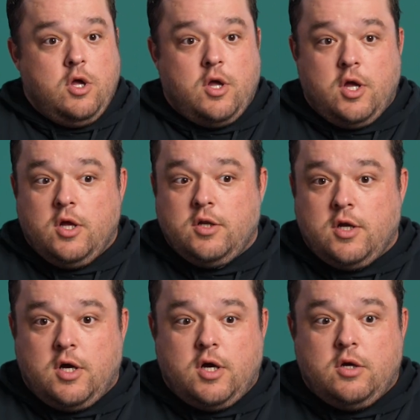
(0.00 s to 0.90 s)
And
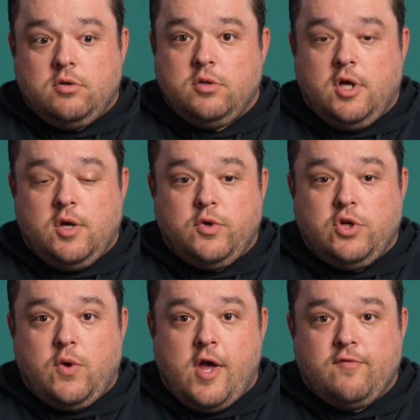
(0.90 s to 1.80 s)
uh, yeah, we
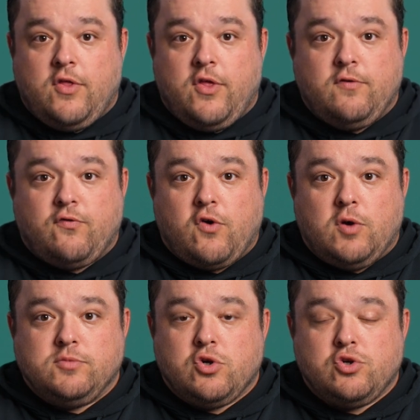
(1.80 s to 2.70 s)
do everything
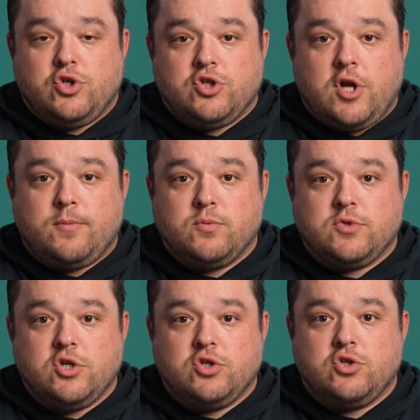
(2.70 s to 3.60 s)
from search engine
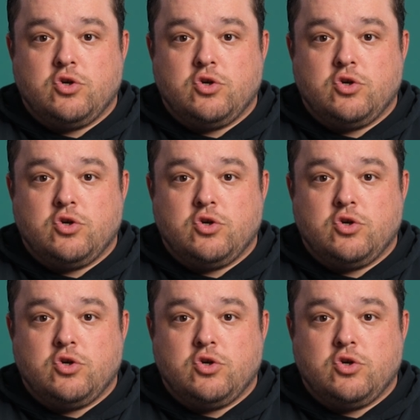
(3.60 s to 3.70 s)
optimization,